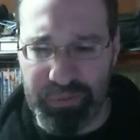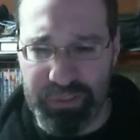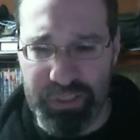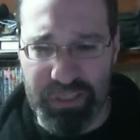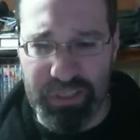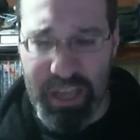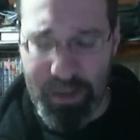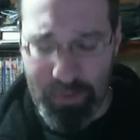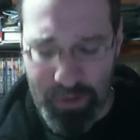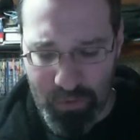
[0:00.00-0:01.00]
just see
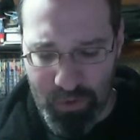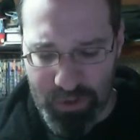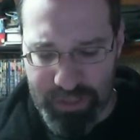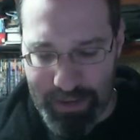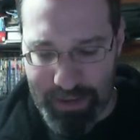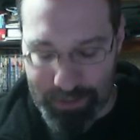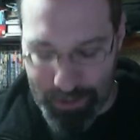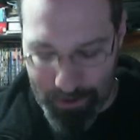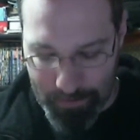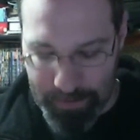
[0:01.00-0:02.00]
how well it works out.
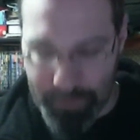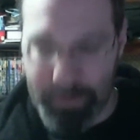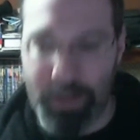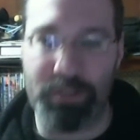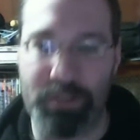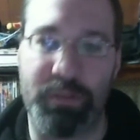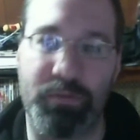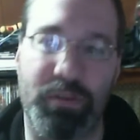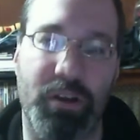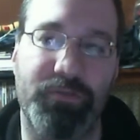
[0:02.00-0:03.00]
So there we go. There's my
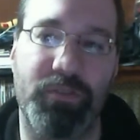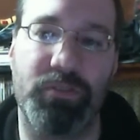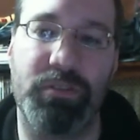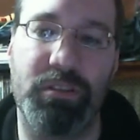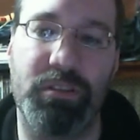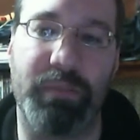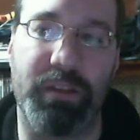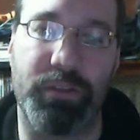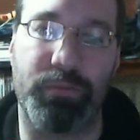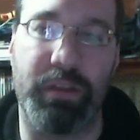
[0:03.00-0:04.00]
3 controversies, my
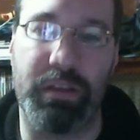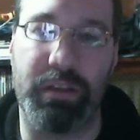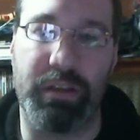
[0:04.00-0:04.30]
3